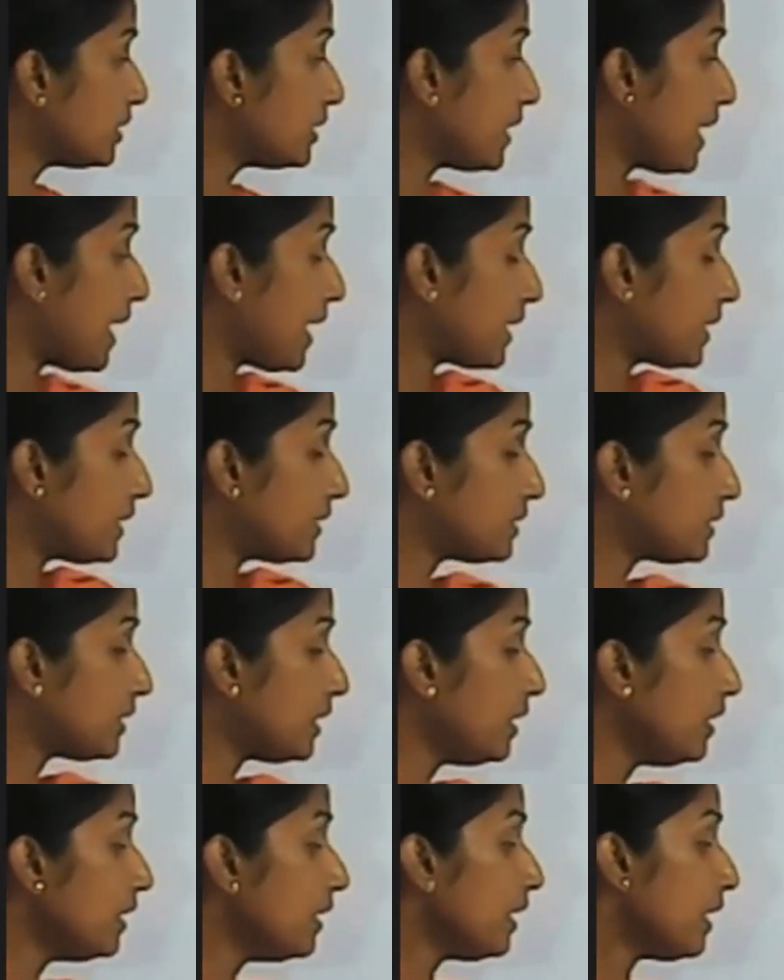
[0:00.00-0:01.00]
there is
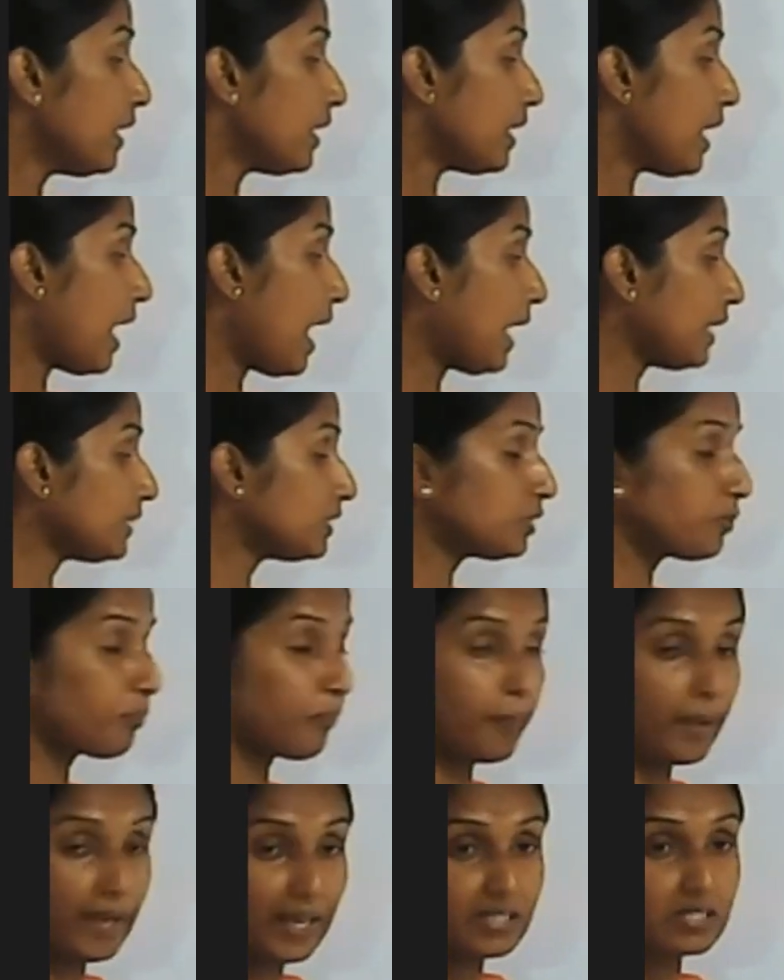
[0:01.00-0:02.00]
a large
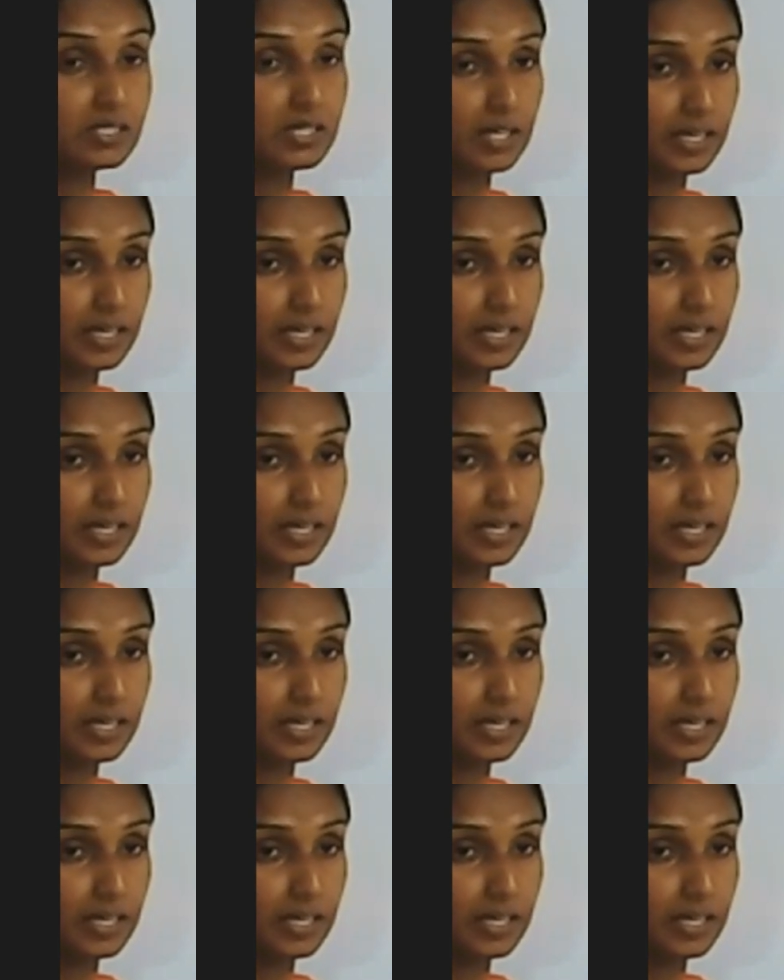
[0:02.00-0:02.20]
space